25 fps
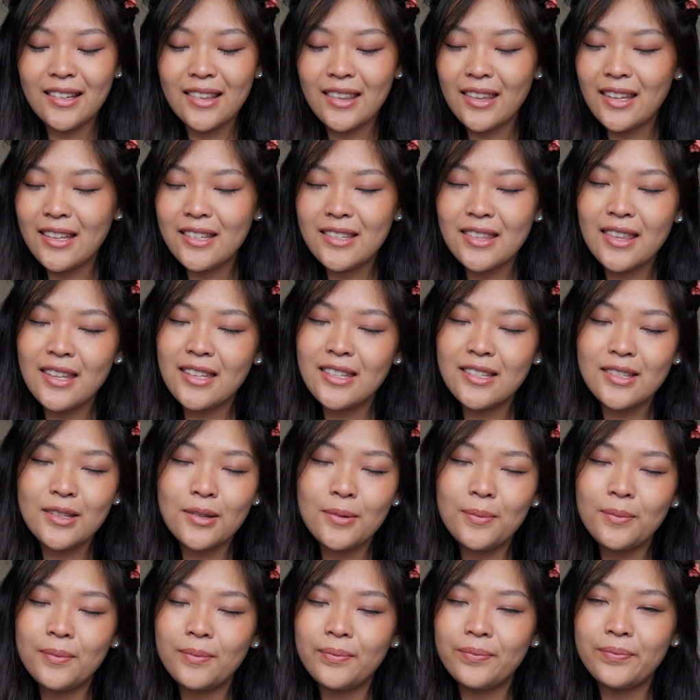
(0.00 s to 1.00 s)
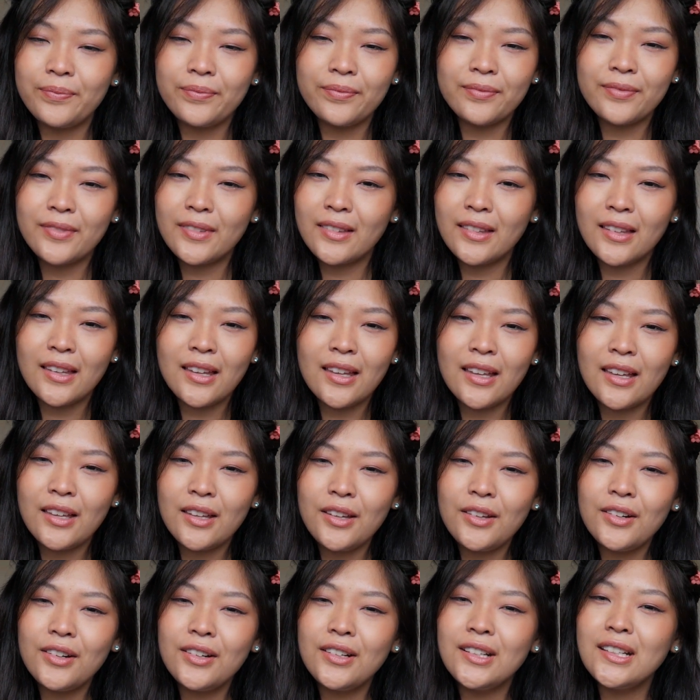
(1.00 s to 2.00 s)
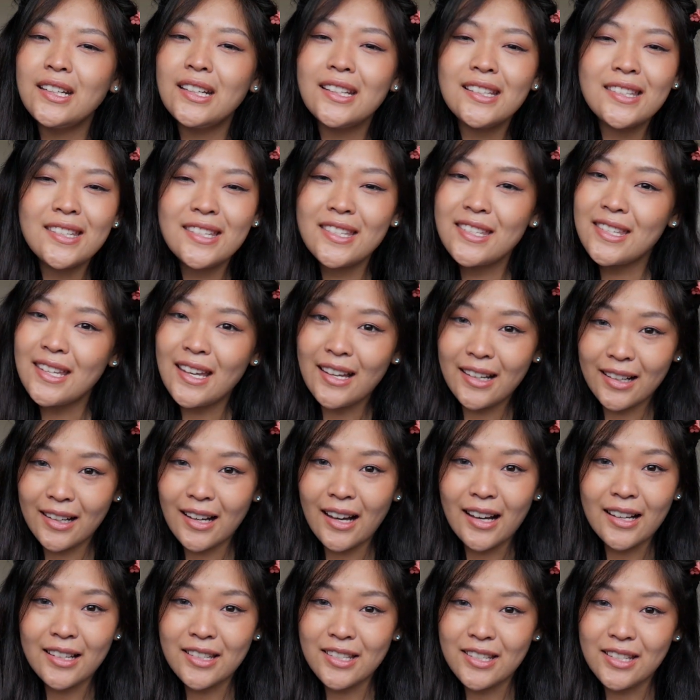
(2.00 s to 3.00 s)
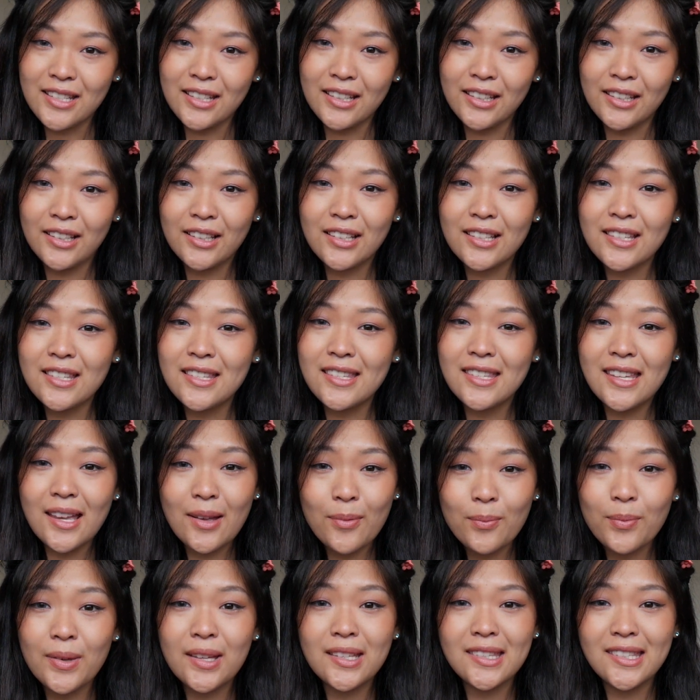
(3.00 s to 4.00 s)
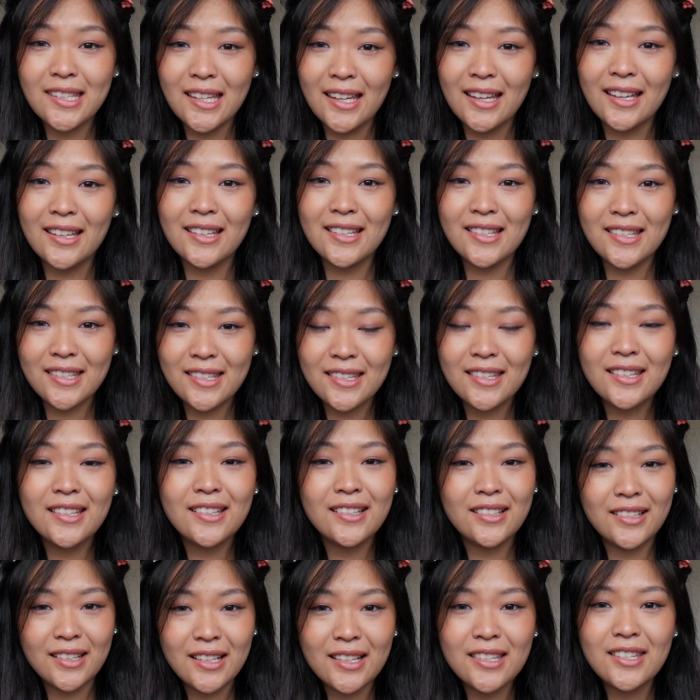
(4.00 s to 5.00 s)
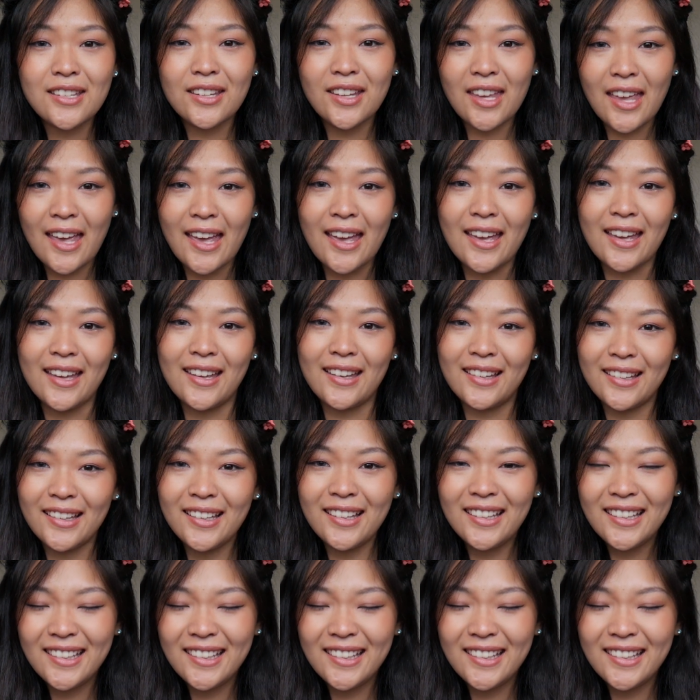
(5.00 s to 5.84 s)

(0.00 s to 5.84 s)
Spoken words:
Is there some... You don't need to stan kaachi, you can stan BTS. It's okay.